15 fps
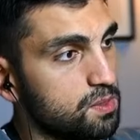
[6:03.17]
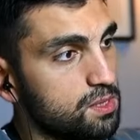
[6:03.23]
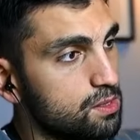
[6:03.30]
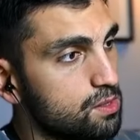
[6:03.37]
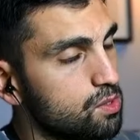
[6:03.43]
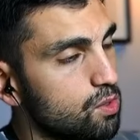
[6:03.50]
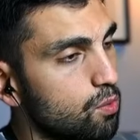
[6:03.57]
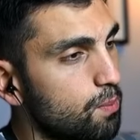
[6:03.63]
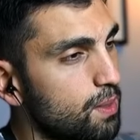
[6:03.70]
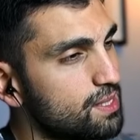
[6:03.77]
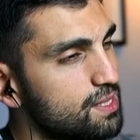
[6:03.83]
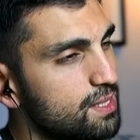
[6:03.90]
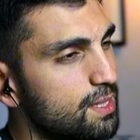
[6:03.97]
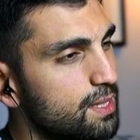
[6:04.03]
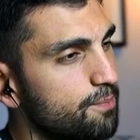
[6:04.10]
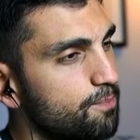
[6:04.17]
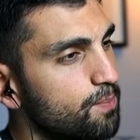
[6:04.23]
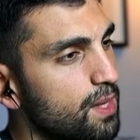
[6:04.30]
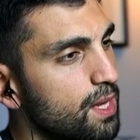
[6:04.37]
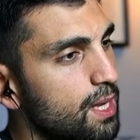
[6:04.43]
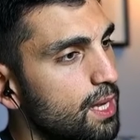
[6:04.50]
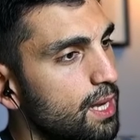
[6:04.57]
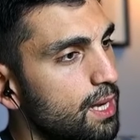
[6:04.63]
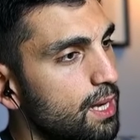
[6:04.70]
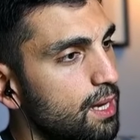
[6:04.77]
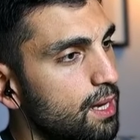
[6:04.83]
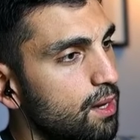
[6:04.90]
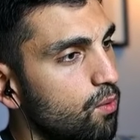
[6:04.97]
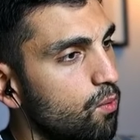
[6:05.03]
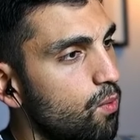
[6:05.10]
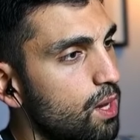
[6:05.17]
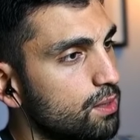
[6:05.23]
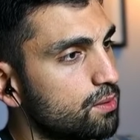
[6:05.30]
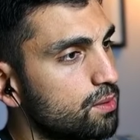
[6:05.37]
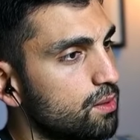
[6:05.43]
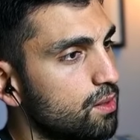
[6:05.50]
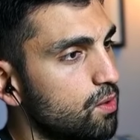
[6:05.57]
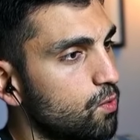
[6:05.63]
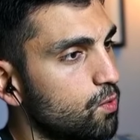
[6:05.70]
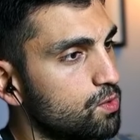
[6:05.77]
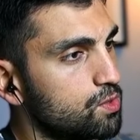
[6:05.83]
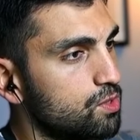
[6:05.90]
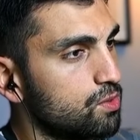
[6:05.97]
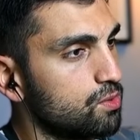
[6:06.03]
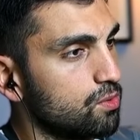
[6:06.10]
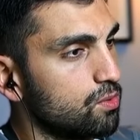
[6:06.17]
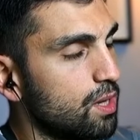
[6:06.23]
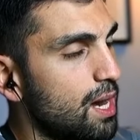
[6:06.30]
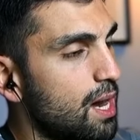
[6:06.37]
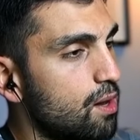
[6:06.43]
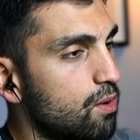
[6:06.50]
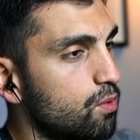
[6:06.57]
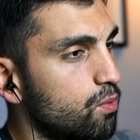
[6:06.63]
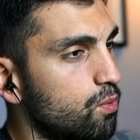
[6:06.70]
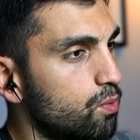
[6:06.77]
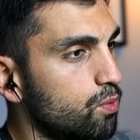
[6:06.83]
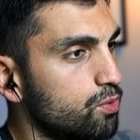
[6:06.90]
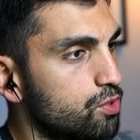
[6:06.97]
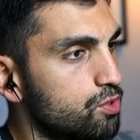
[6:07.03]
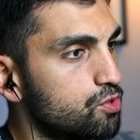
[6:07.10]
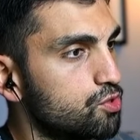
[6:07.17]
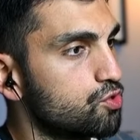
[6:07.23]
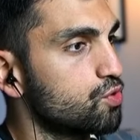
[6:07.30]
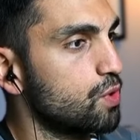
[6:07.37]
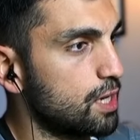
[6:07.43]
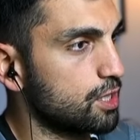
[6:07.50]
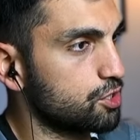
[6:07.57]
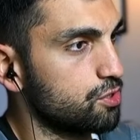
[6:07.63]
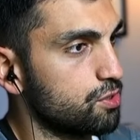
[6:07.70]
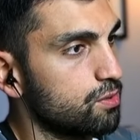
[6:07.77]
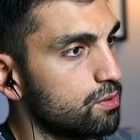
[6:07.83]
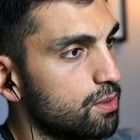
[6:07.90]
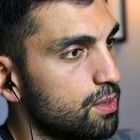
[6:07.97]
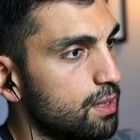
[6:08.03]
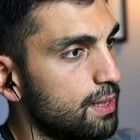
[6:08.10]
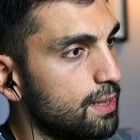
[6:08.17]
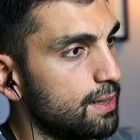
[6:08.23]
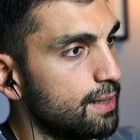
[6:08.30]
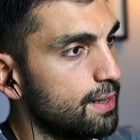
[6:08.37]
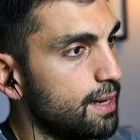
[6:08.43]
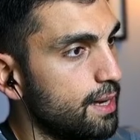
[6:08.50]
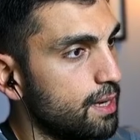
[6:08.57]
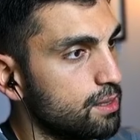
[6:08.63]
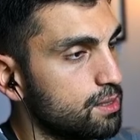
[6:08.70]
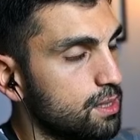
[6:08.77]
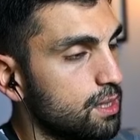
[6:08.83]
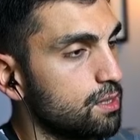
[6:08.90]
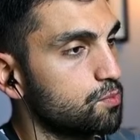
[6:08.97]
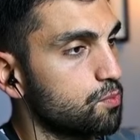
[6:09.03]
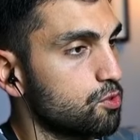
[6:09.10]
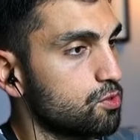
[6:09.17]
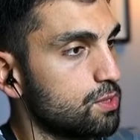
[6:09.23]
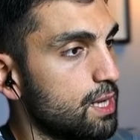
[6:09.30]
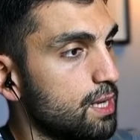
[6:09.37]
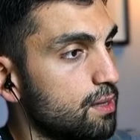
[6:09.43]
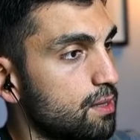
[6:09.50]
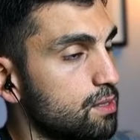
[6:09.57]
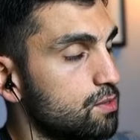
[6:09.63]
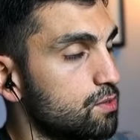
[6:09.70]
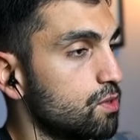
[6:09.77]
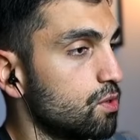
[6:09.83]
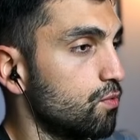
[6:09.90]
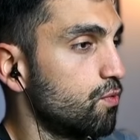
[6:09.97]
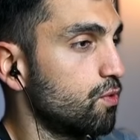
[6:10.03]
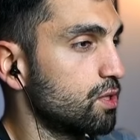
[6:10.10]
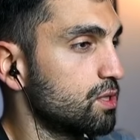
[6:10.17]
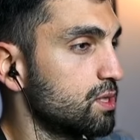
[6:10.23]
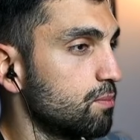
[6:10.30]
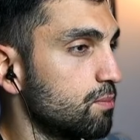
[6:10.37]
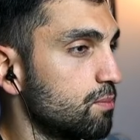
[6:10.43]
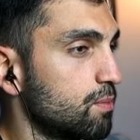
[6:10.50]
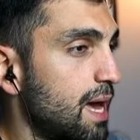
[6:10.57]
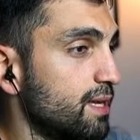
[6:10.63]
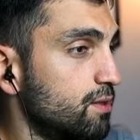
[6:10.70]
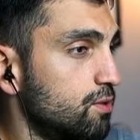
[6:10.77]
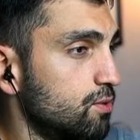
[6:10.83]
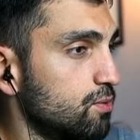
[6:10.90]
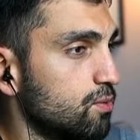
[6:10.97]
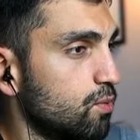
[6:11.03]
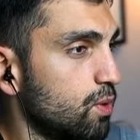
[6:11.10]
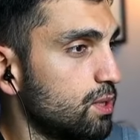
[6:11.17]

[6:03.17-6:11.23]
So basically, how would you structure a sales process like this? So for example, what I